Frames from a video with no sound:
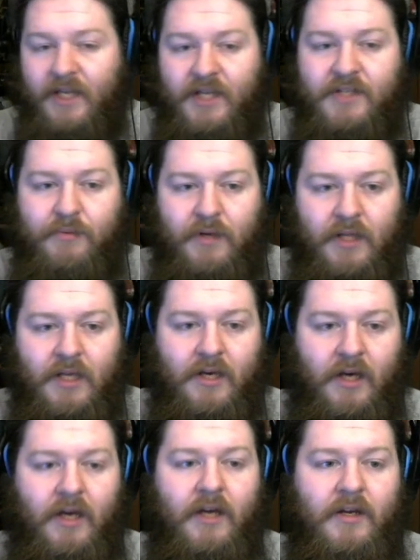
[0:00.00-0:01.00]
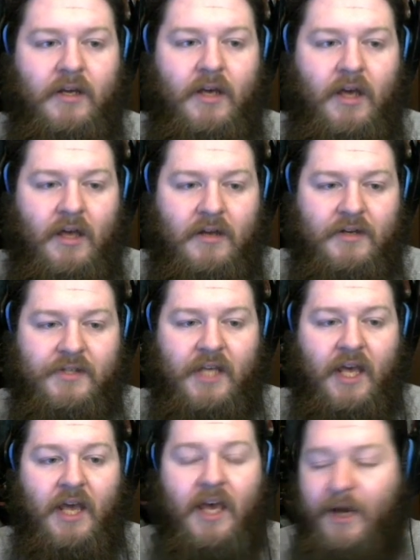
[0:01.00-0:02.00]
Like, it's really good to say,